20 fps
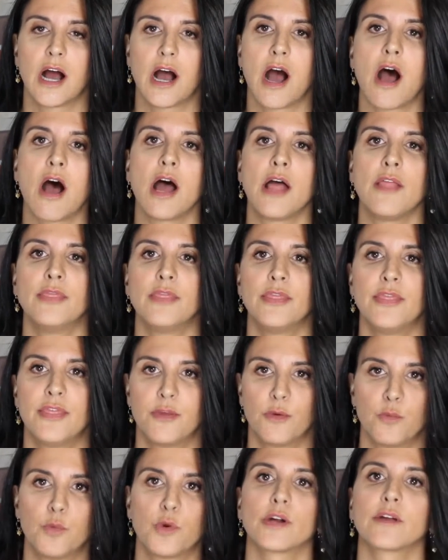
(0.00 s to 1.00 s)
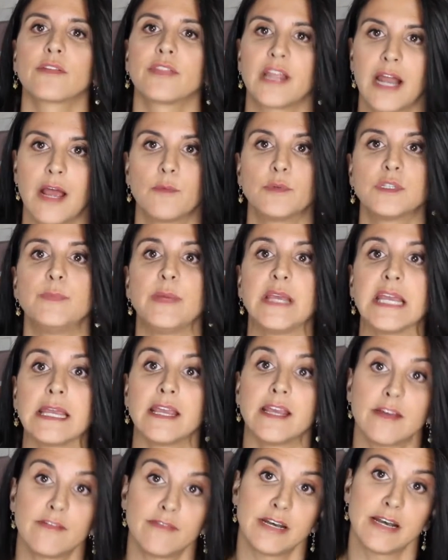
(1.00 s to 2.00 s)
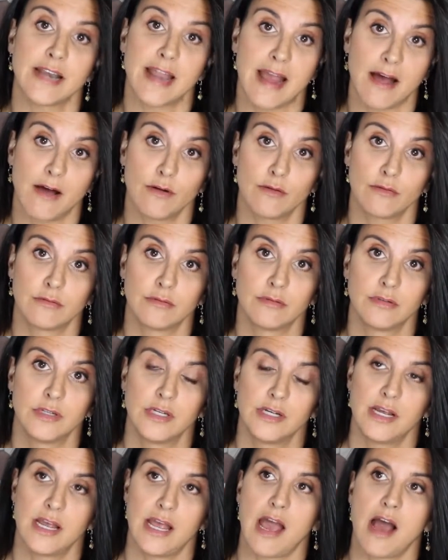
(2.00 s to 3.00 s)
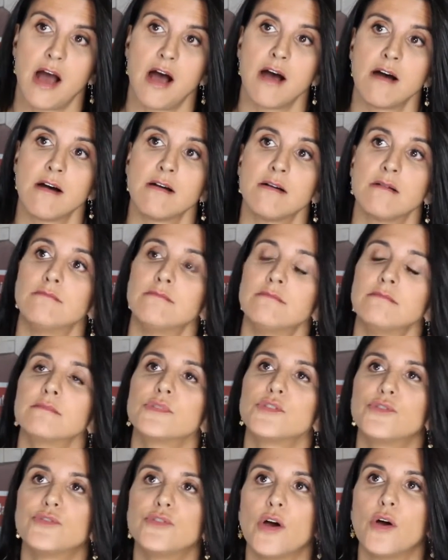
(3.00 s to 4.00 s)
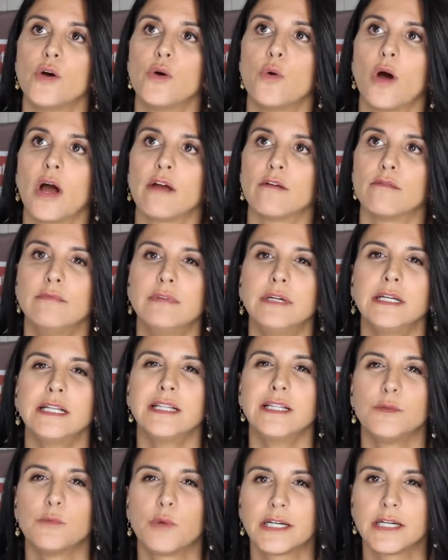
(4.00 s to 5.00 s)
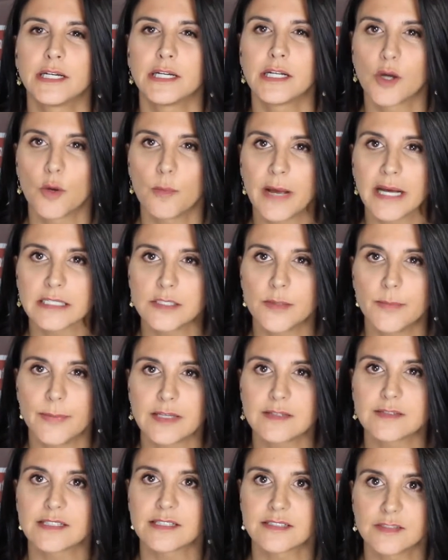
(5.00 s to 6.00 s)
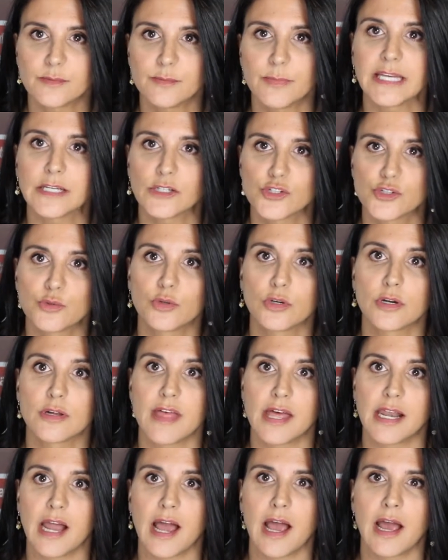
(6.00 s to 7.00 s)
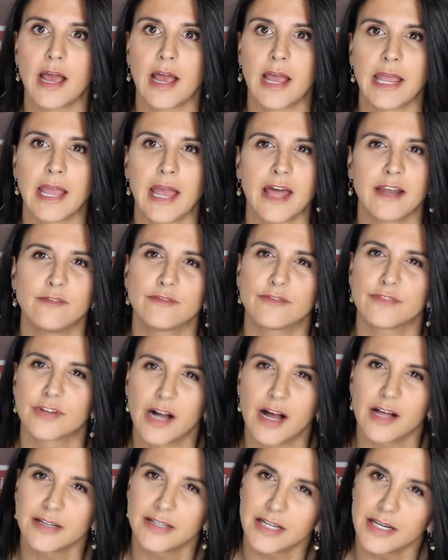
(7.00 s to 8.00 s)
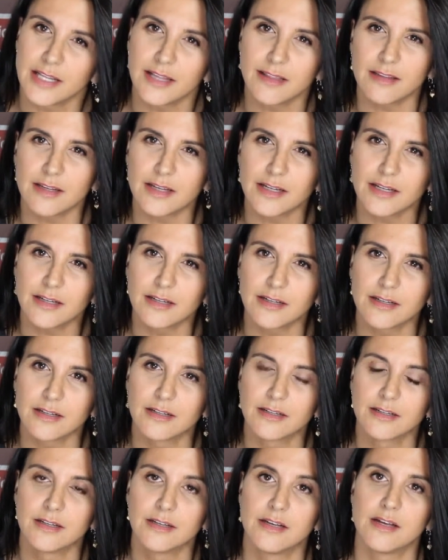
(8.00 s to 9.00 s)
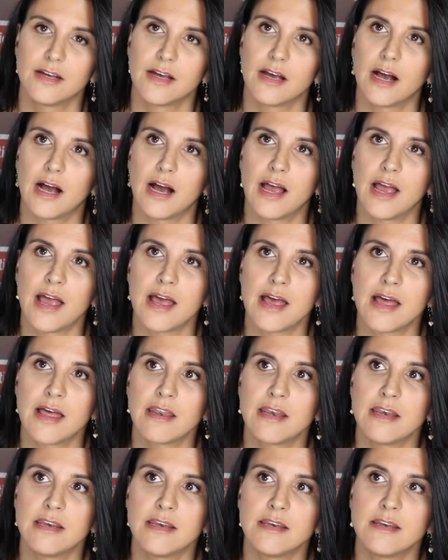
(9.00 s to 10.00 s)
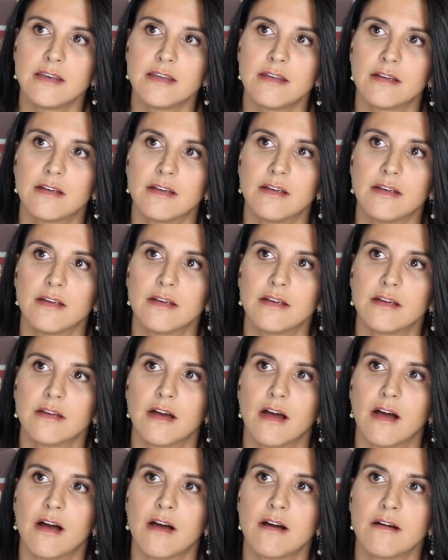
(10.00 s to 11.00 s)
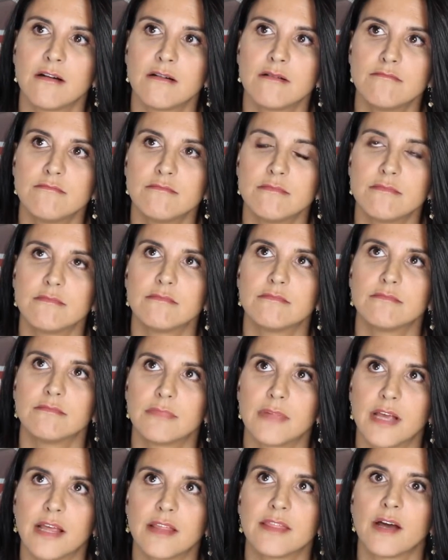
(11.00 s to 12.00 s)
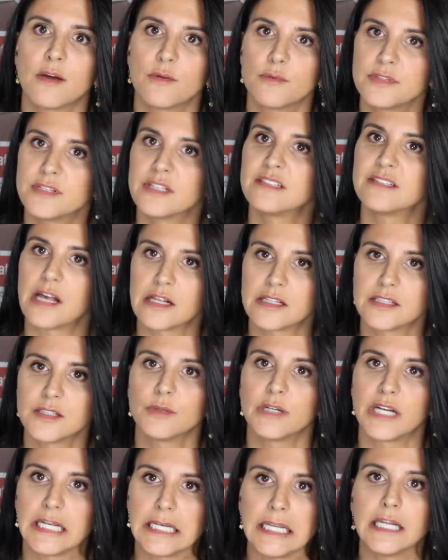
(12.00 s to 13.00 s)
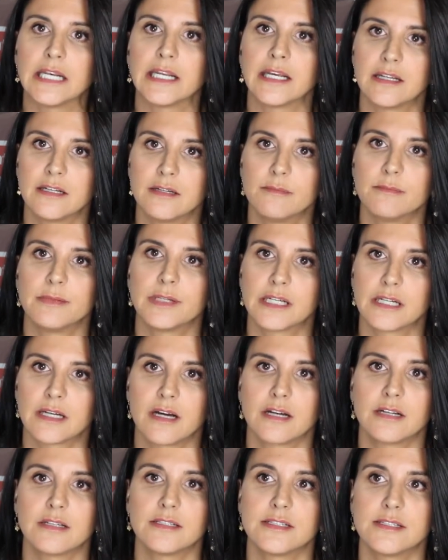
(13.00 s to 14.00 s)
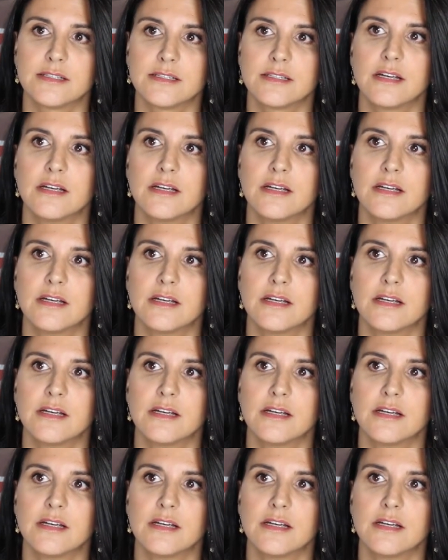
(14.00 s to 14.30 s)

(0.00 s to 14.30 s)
on the work that I was being given now. Um, so I really wanted to go back to basics and make sure that I hadn't forgotten anything. And um, that was exactly what I needed because